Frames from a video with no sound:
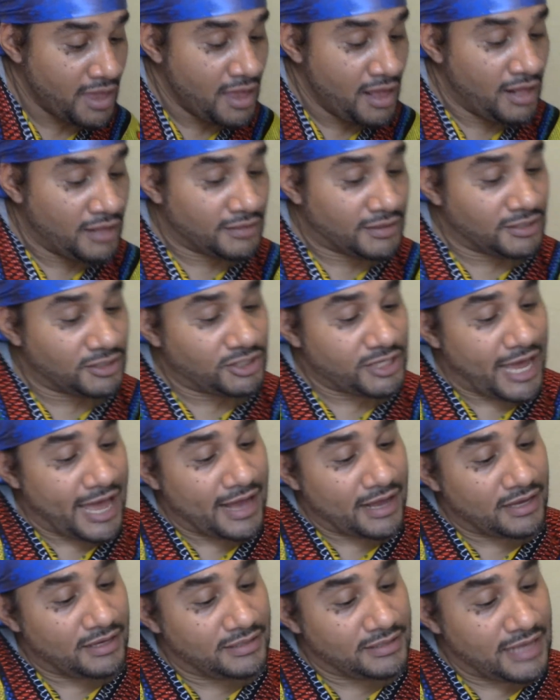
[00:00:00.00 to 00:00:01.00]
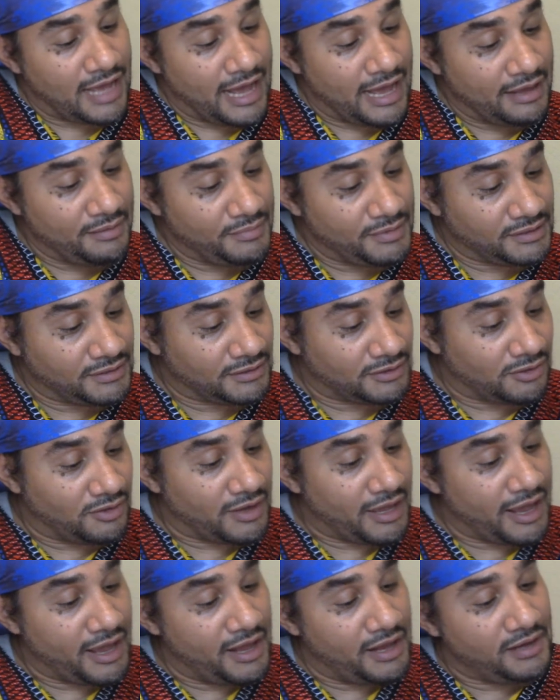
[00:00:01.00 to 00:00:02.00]
The Jack of Diamonds,
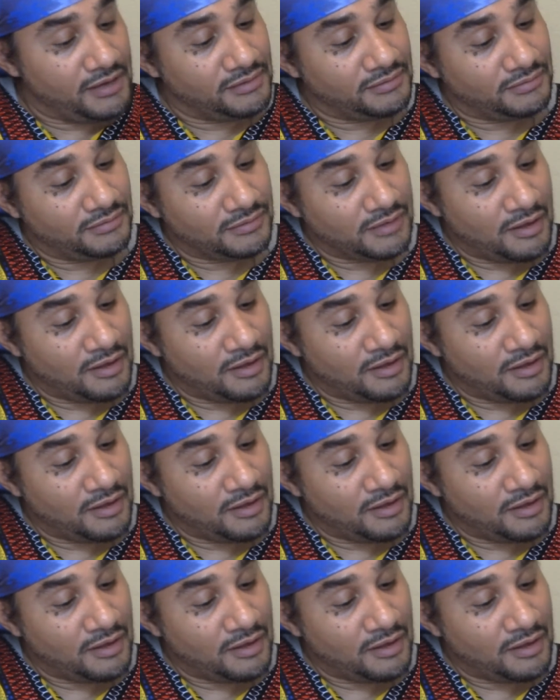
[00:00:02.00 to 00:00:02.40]
okay?